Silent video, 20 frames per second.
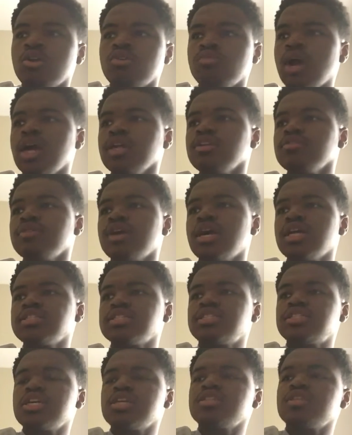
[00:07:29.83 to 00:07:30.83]
Ronda
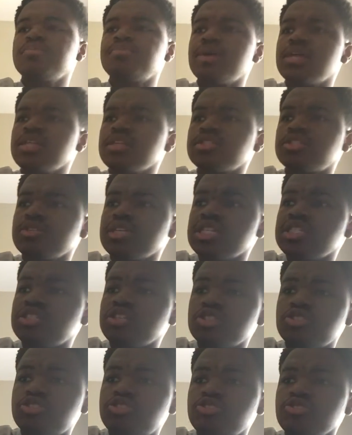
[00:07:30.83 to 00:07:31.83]
Rousey tells the Bella Twins
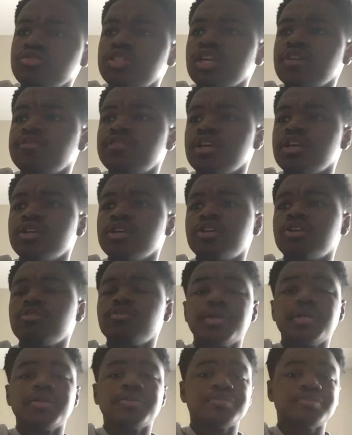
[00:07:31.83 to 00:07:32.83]
the truth of their
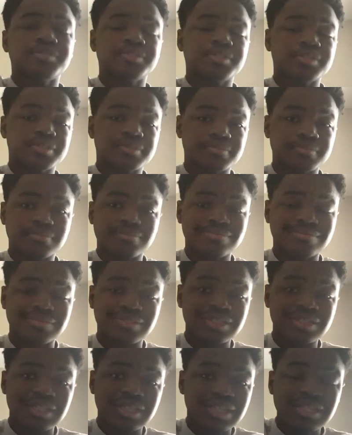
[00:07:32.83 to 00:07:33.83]
careers.
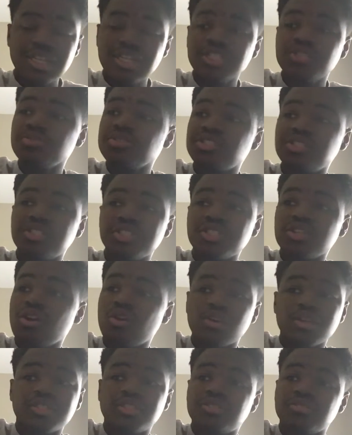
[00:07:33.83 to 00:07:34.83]
This was just
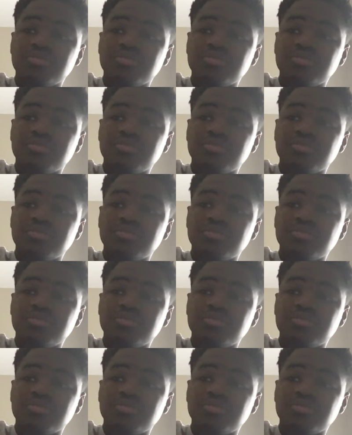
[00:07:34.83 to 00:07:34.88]
hard